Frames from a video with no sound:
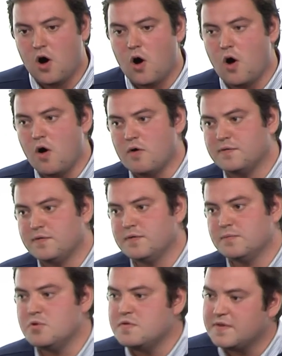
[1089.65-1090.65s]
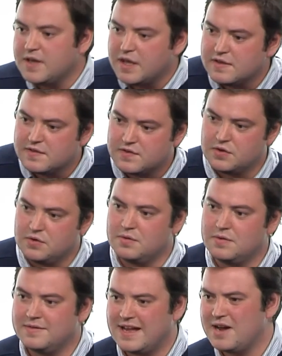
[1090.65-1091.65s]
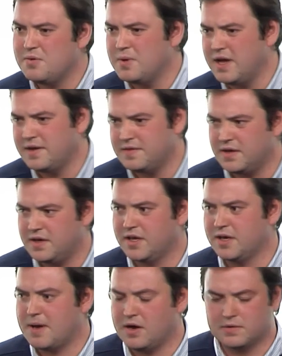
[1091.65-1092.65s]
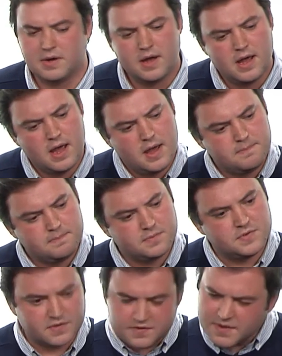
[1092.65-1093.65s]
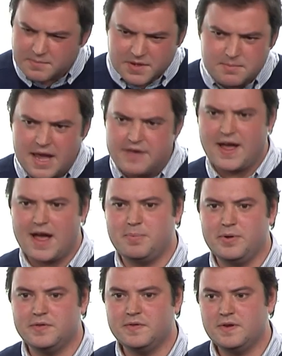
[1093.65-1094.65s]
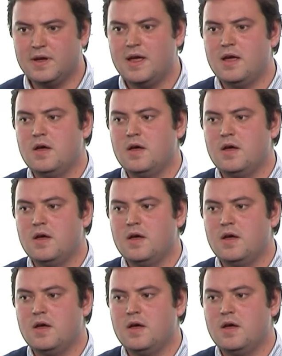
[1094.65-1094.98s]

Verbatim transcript: of moving into now we're thinking about, so something may have happened,